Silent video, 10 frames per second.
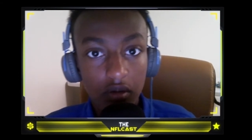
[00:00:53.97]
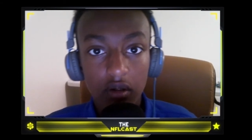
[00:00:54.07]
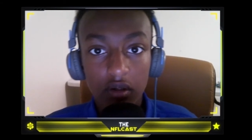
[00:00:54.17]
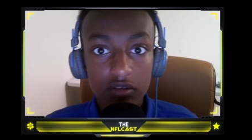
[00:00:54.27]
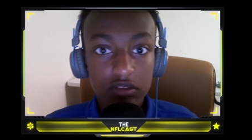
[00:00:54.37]

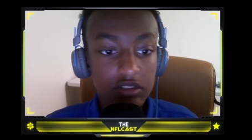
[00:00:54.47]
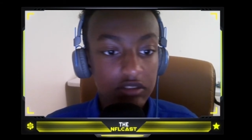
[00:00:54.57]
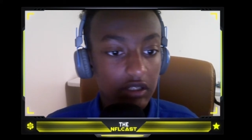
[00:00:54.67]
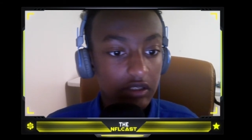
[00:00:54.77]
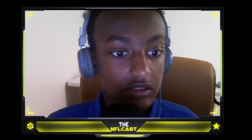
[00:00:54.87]
It says
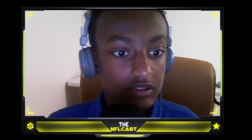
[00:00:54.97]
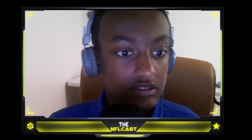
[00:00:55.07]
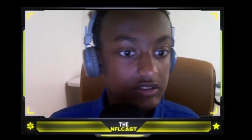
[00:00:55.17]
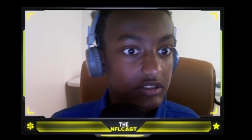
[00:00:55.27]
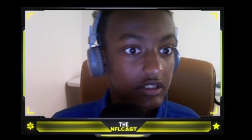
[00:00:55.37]
at least a
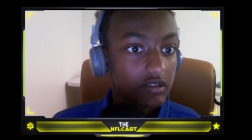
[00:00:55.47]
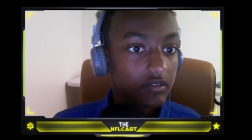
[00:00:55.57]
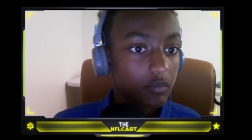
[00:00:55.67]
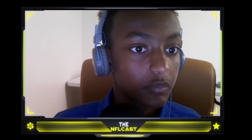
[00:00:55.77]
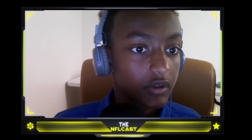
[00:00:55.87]
second
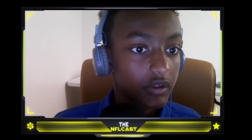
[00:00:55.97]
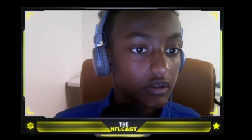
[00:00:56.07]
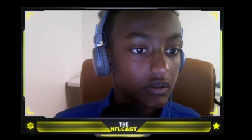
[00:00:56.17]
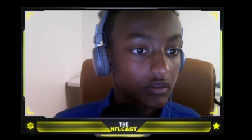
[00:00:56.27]
round pick.